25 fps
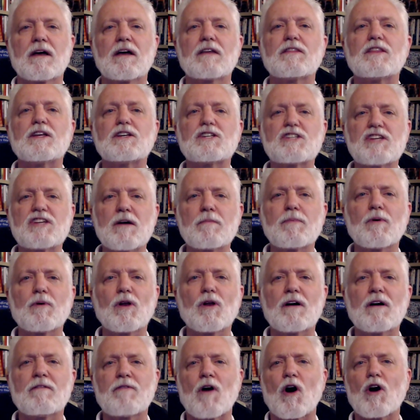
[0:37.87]
the Temple
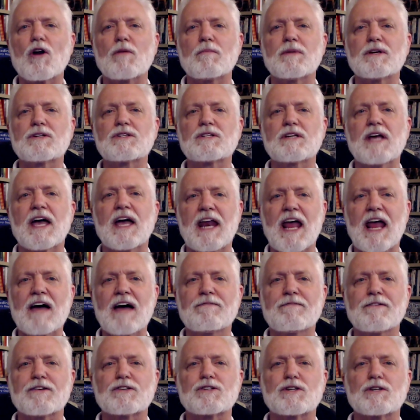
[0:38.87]
of Artemis at
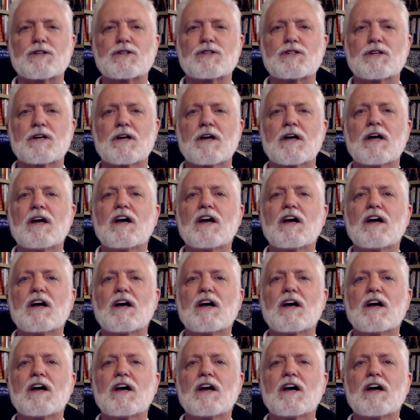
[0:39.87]
Ephesus,